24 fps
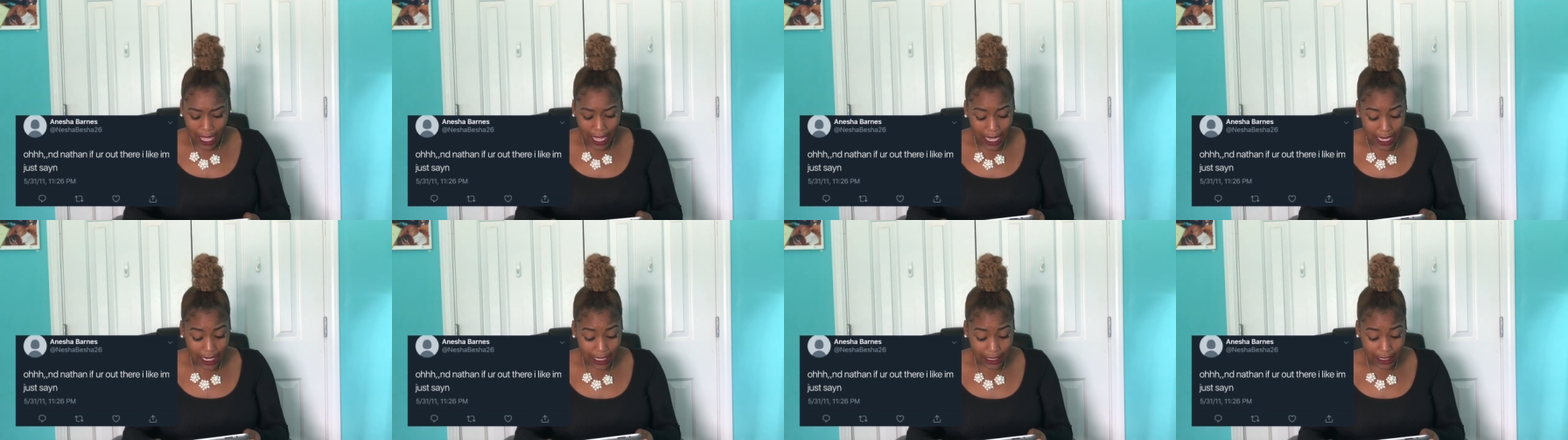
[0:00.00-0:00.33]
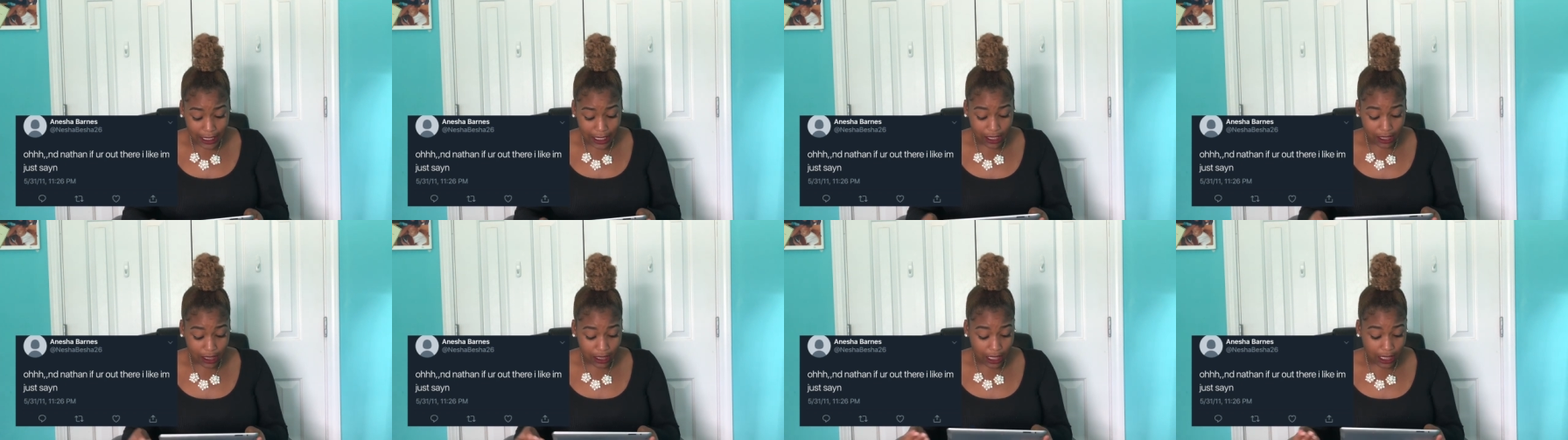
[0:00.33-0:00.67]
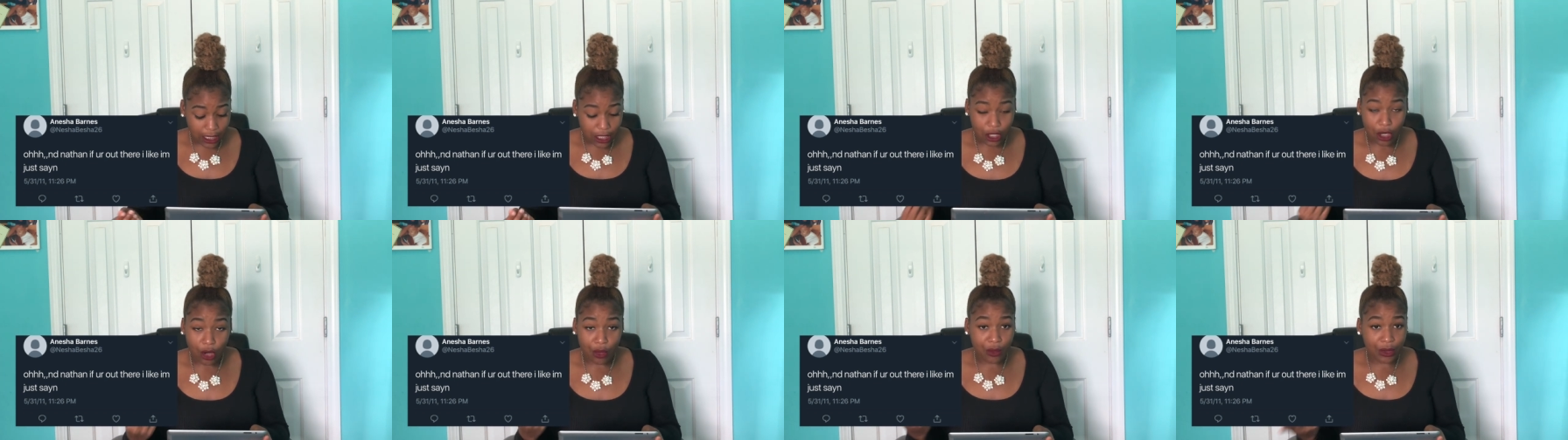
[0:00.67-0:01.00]
I didn't
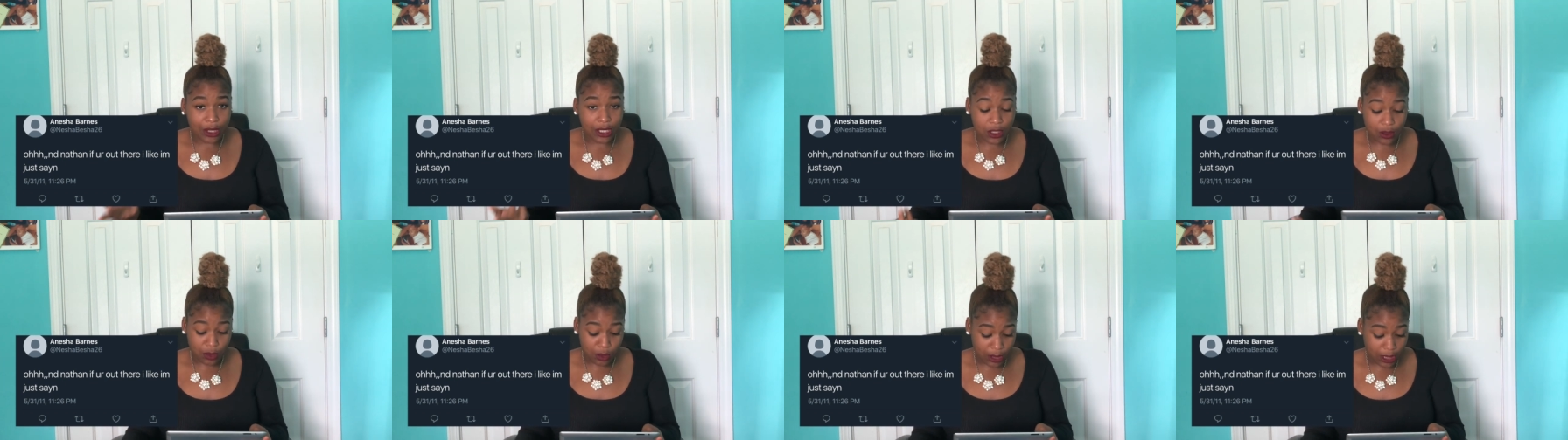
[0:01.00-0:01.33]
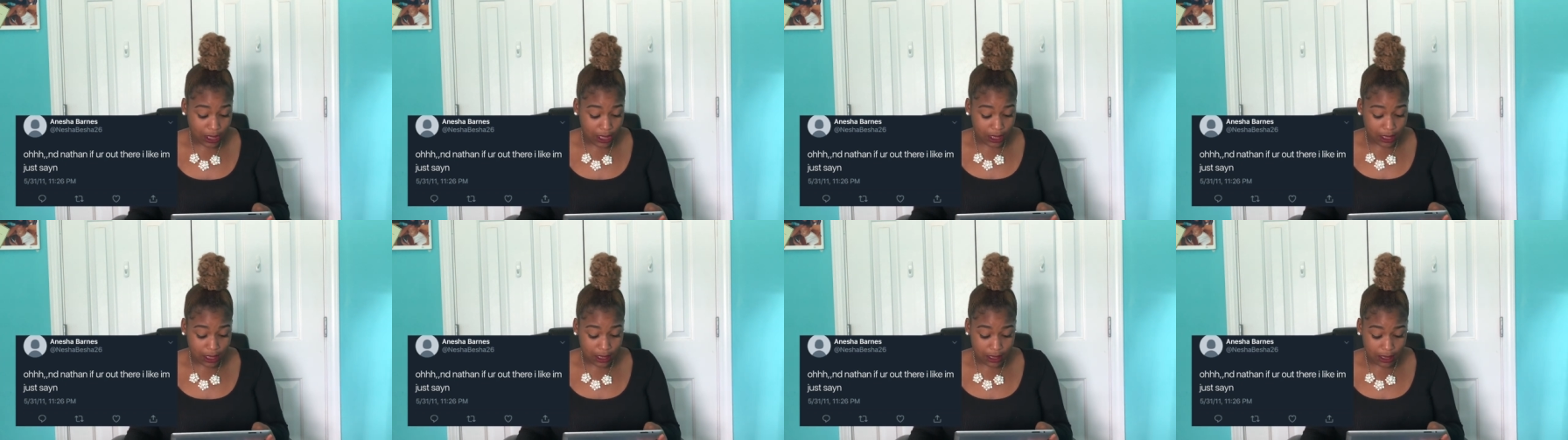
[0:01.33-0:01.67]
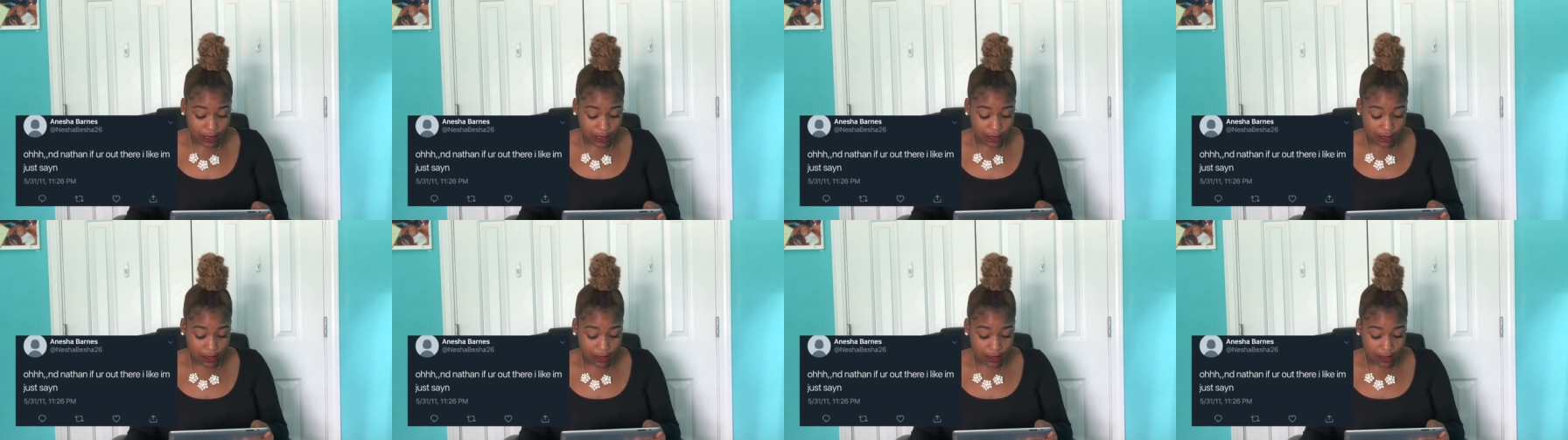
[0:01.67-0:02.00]
get no
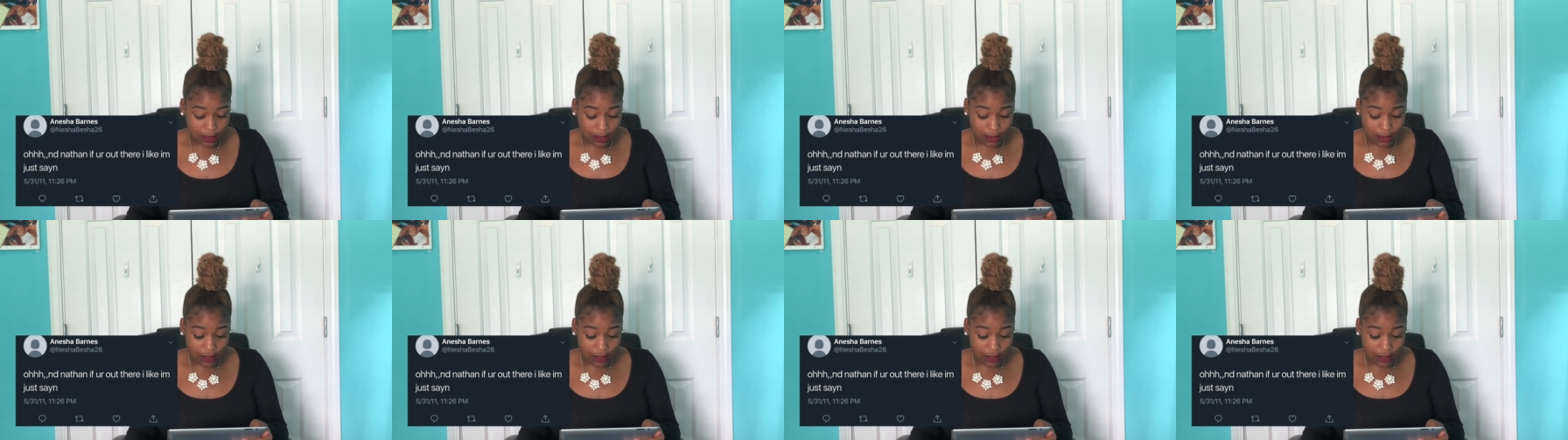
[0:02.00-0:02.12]
retweets,